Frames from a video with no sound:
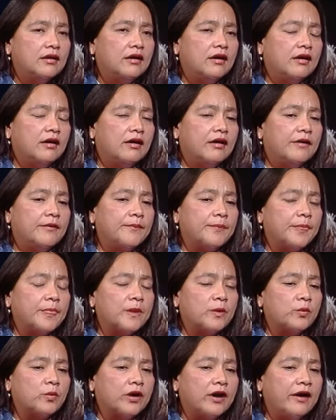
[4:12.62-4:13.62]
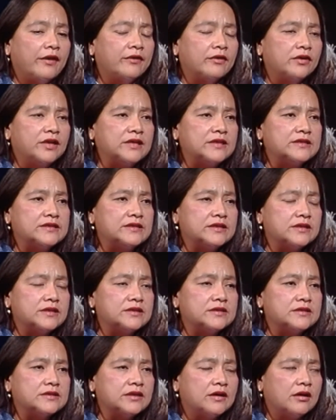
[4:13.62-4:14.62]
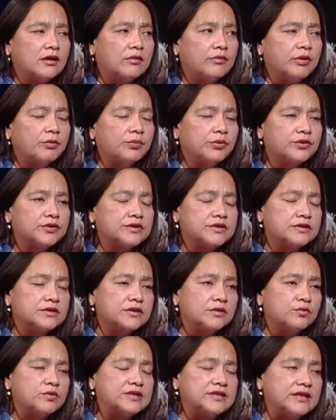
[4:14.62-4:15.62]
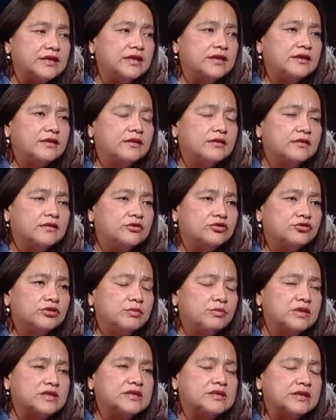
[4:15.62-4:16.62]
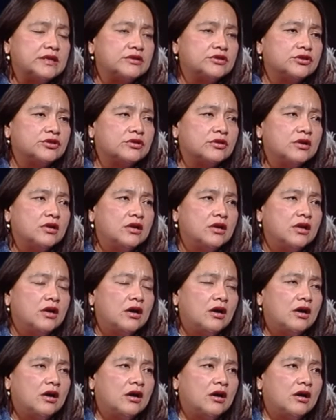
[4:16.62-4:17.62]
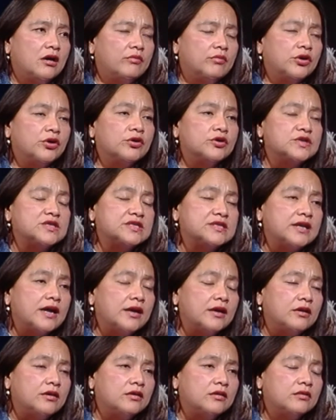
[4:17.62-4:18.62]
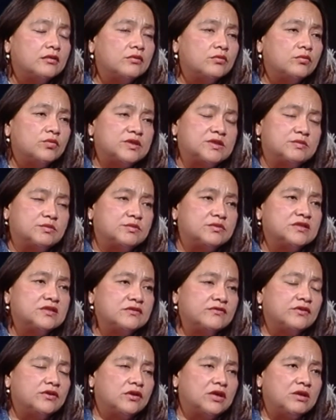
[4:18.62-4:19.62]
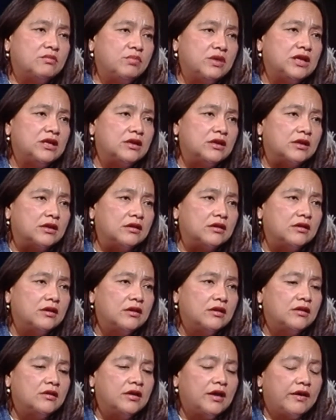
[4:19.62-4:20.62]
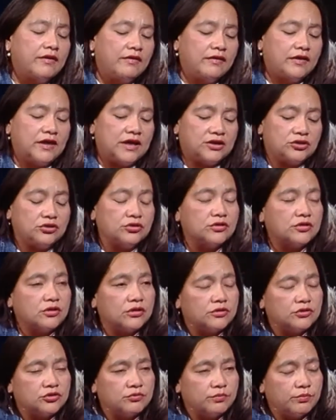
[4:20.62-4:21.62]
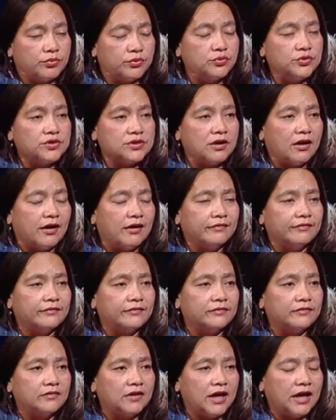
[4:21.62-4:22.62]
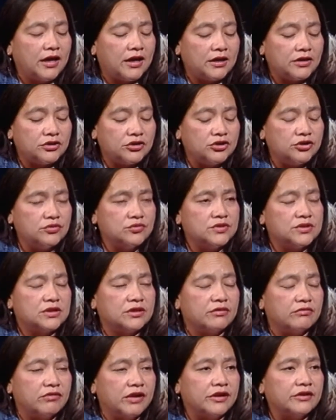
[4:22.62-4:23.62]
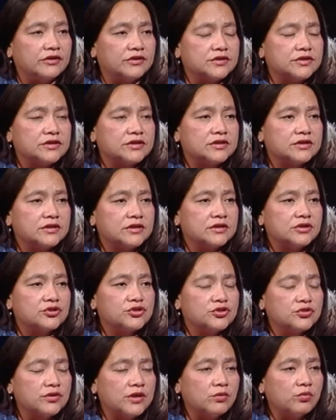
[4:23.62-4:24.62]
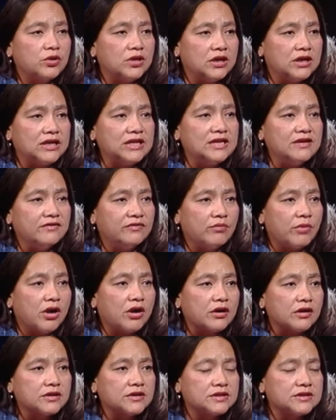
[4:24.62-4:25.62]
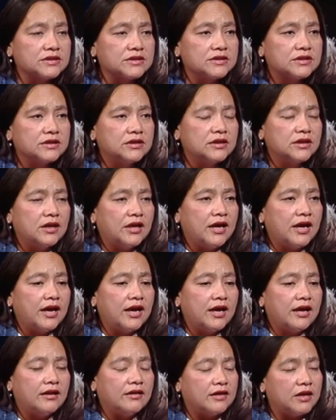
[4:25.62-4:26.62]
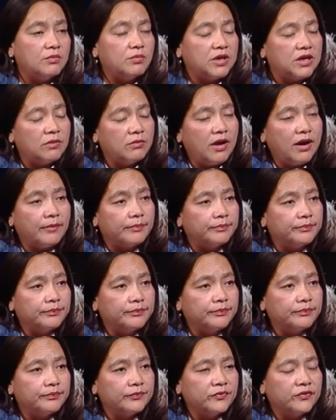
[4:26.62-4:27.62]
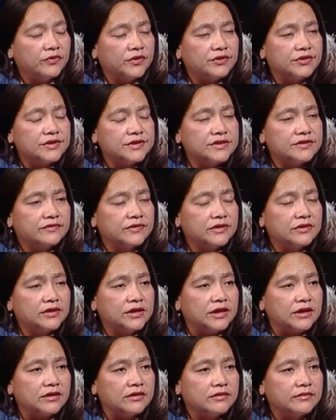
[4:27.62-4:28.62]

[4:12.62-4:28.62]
There were other incidents. A person that was in the treatment center, her son was severely beaten, and they took their boots off and used their runners so they wouldn't leave marks, and they beat him up very severely.